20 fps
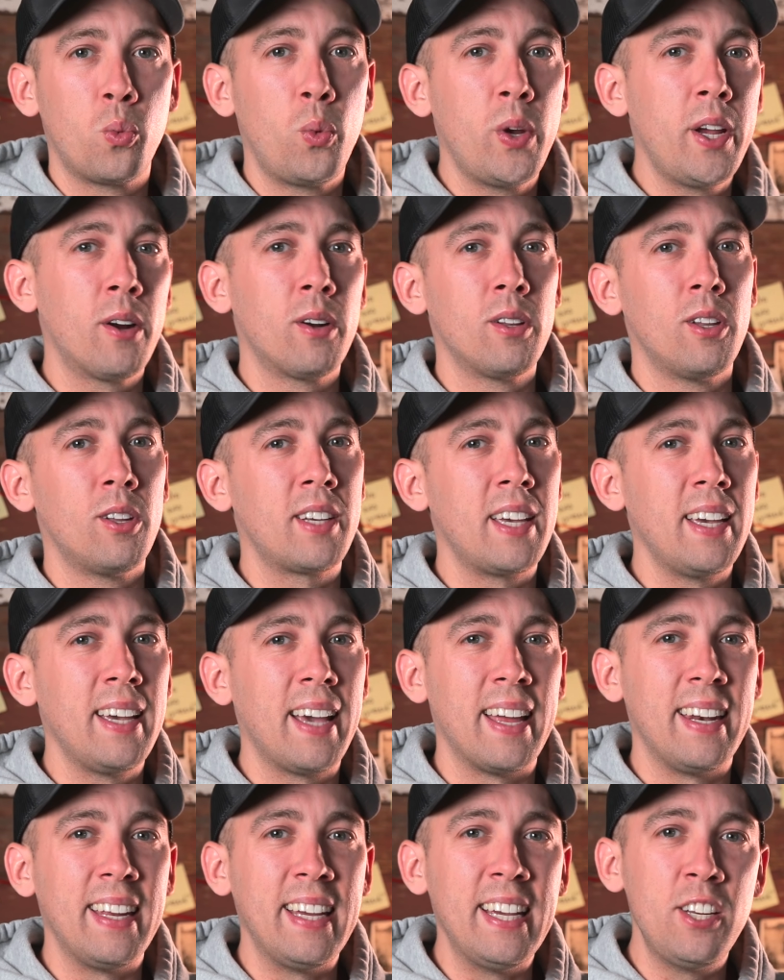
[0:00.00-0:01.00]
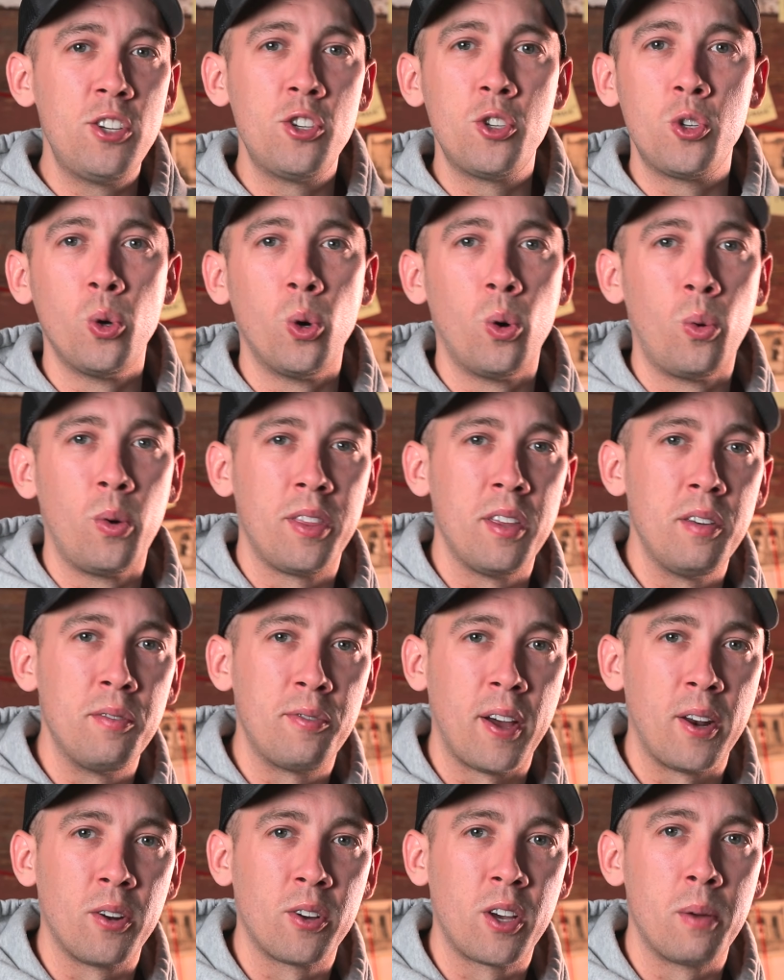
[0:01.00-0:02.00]
We are looking at each tool within
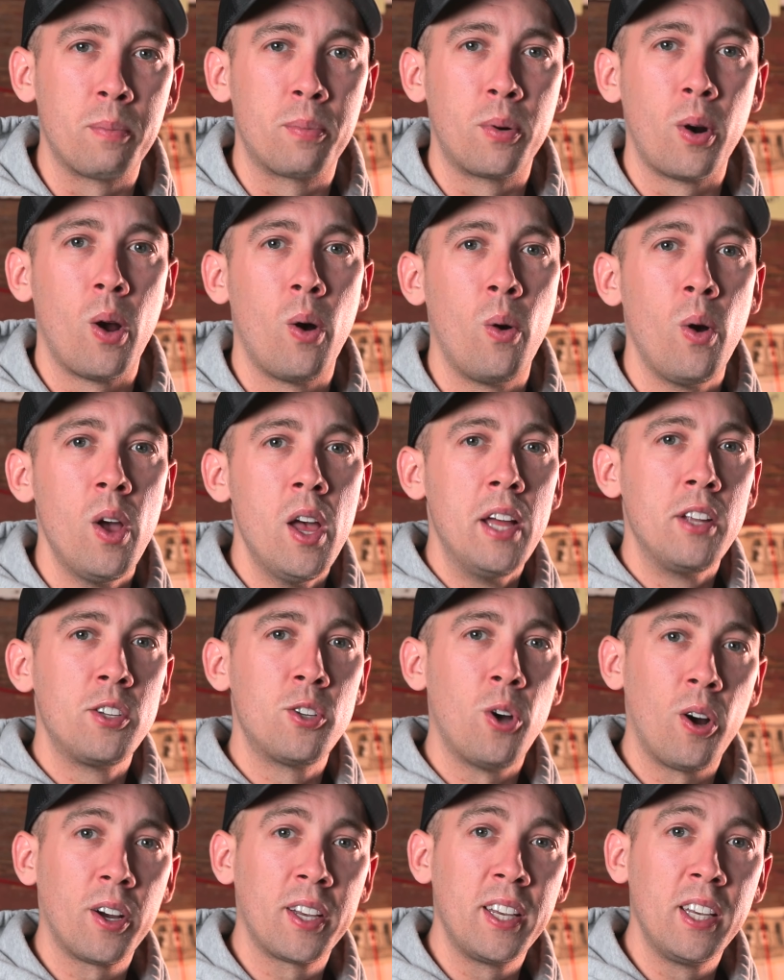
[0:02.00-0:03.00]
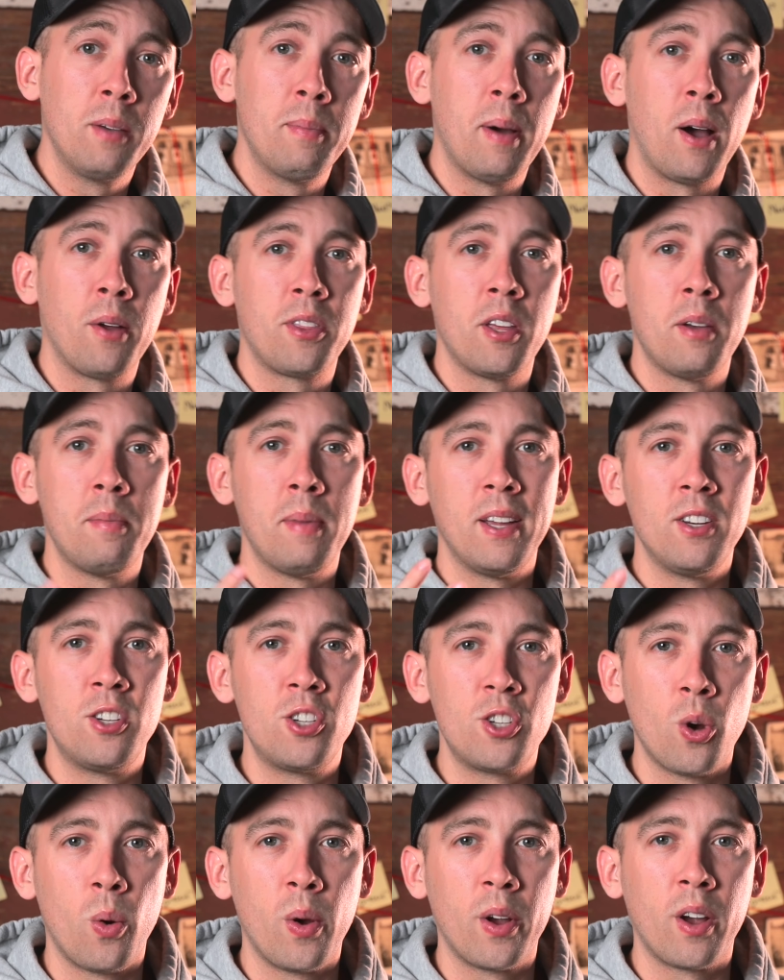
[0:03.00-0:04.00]
Final Cut Pro, talking about them and
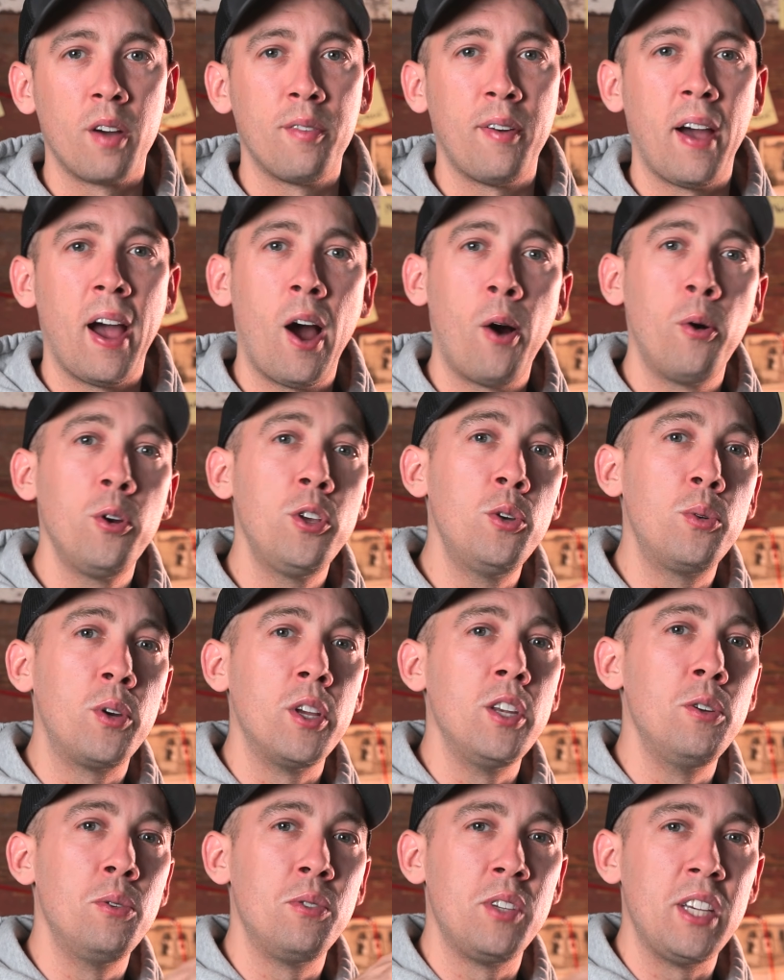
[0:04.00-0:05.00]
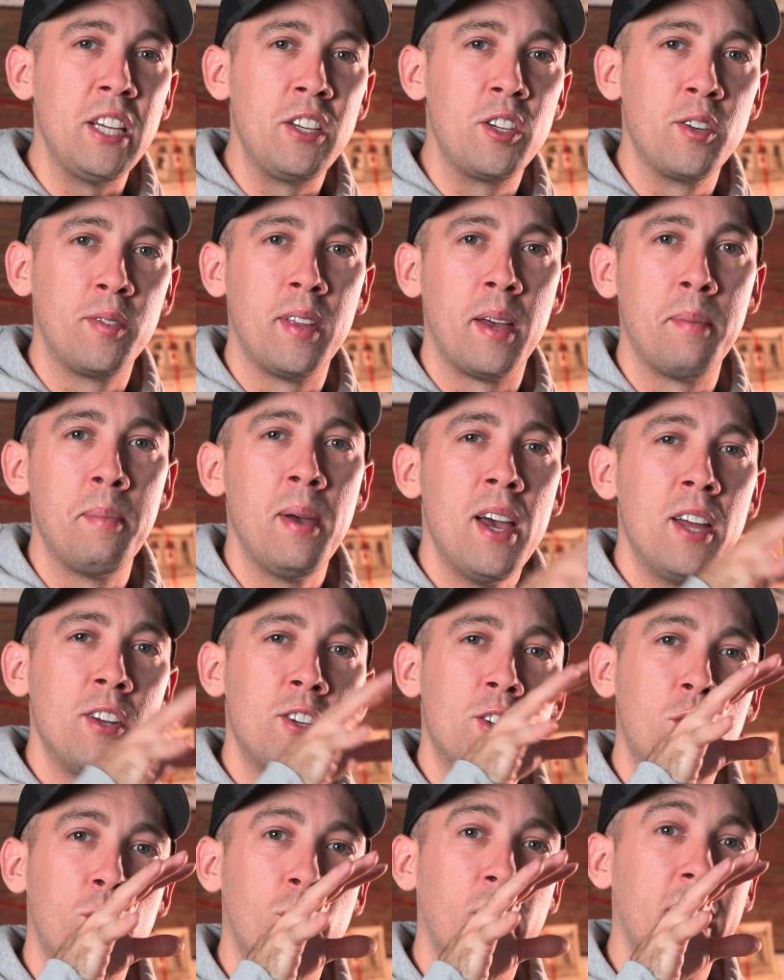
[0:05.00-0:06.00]
showing off how you can use each of them
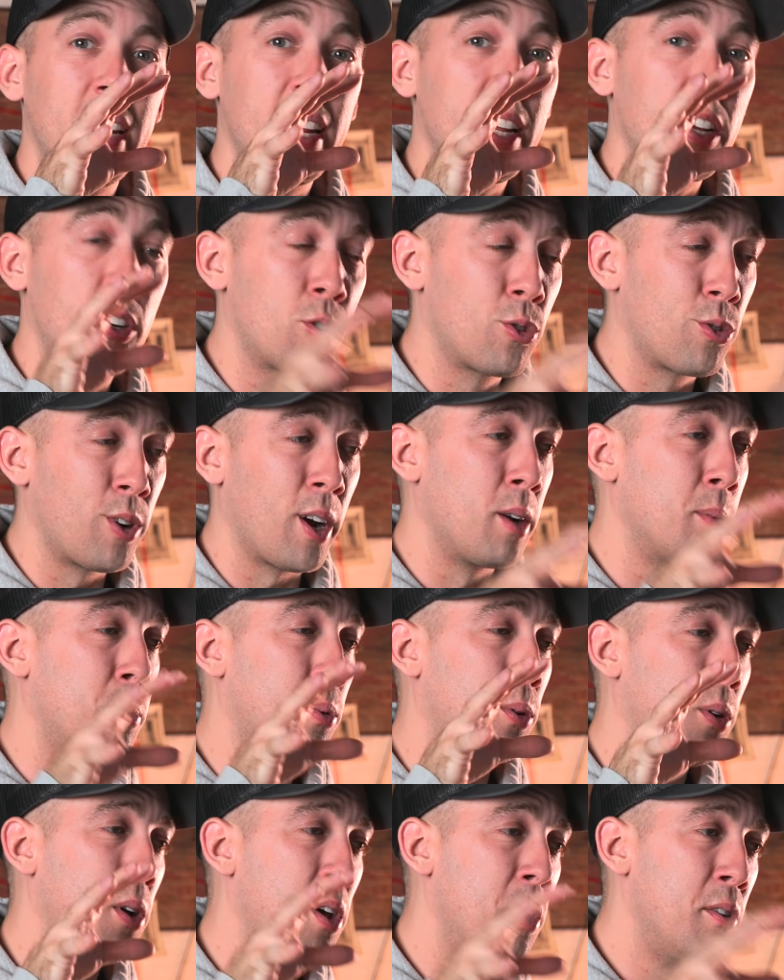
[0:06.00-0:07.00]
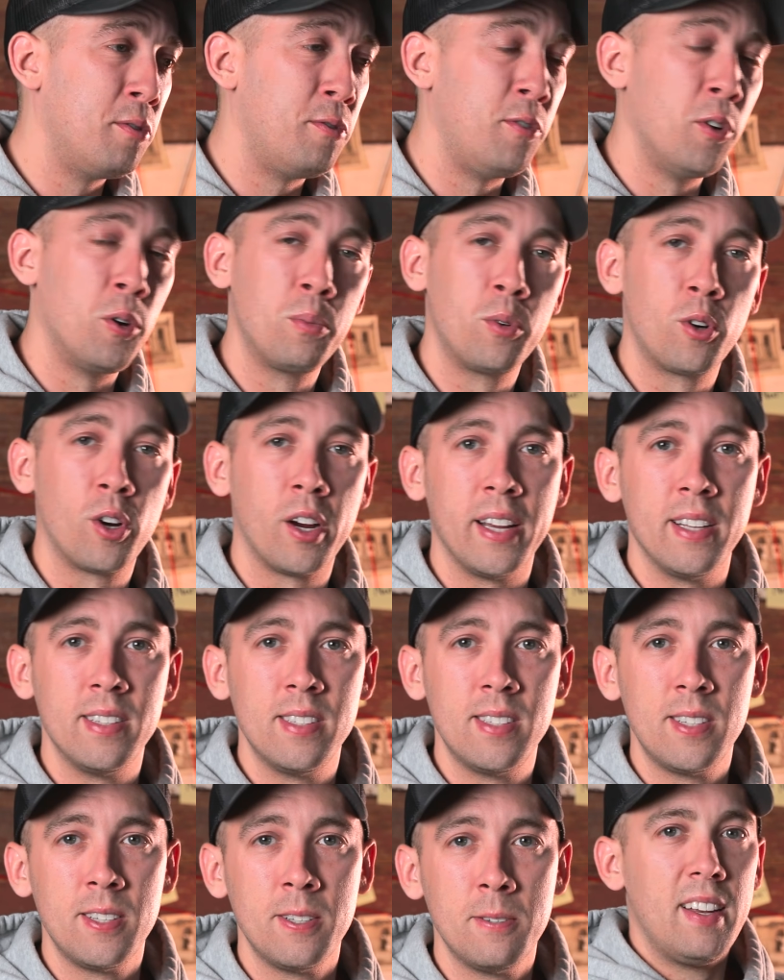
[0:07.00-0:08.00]
to create incredible film
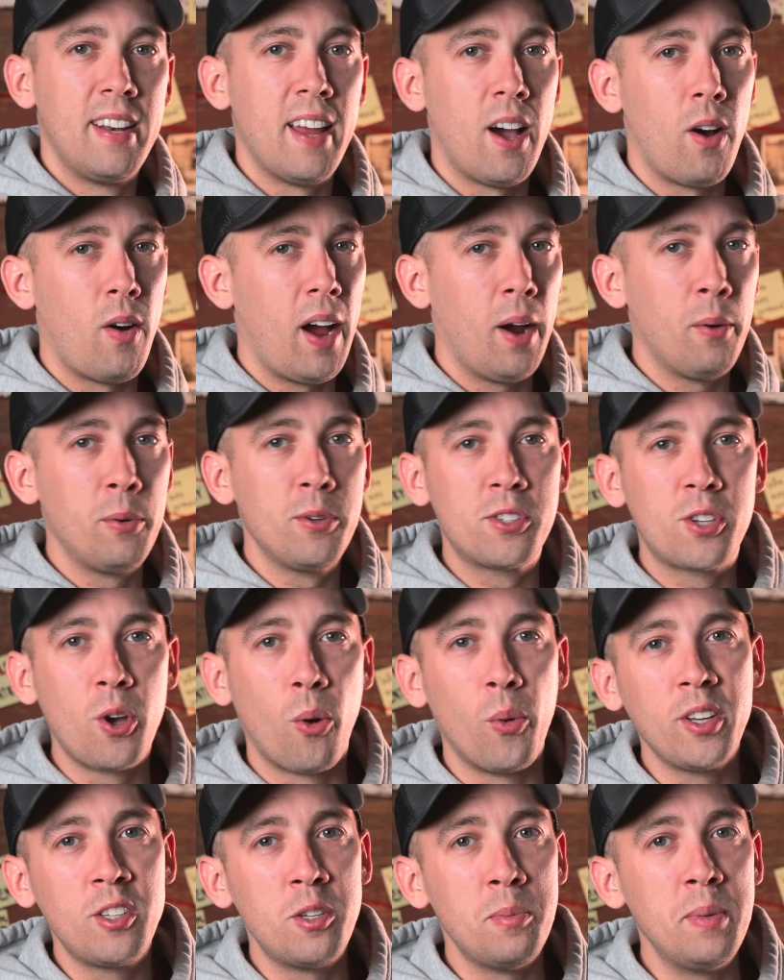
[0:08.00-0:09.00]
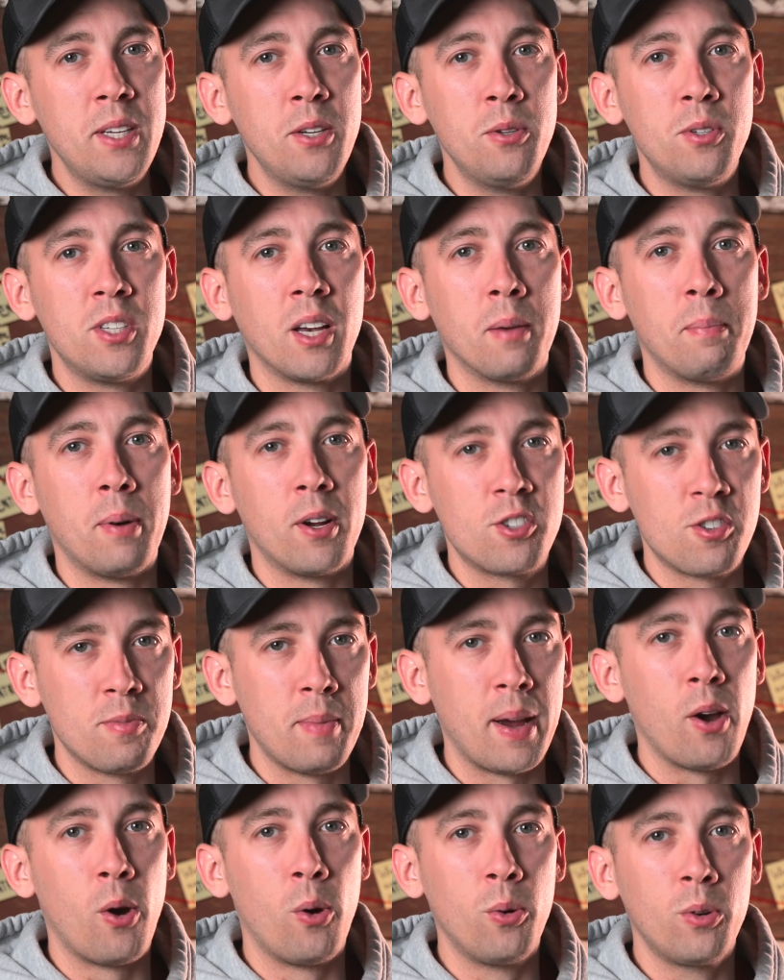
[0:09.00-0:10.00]
grades. Now, I was going to be using a bunch of
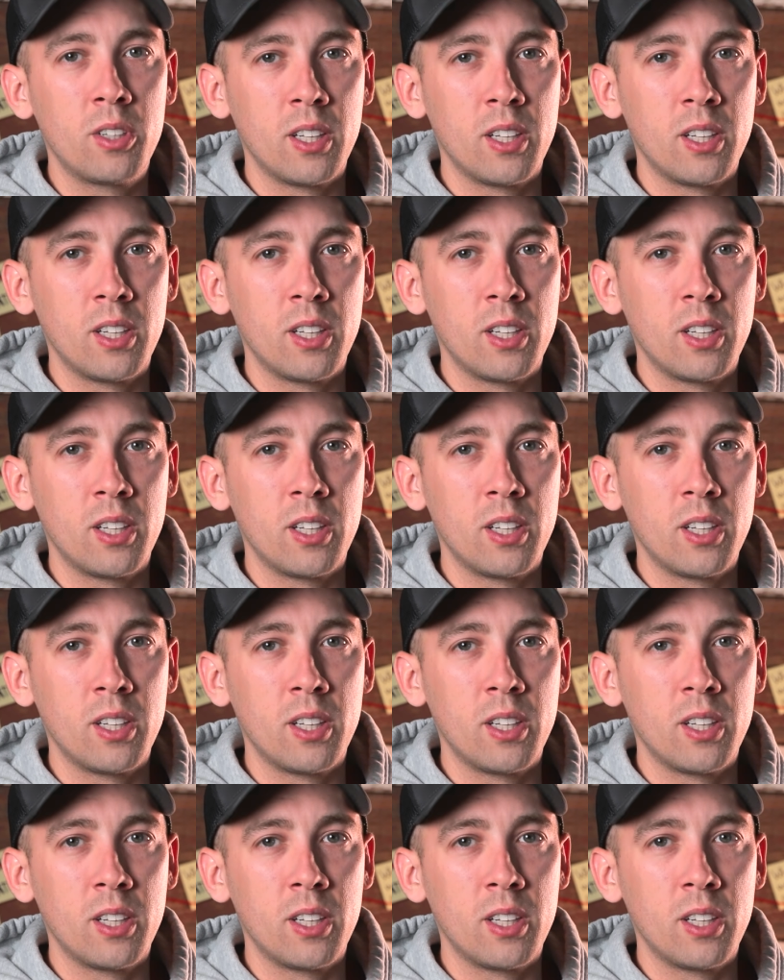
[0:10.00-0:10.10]
my own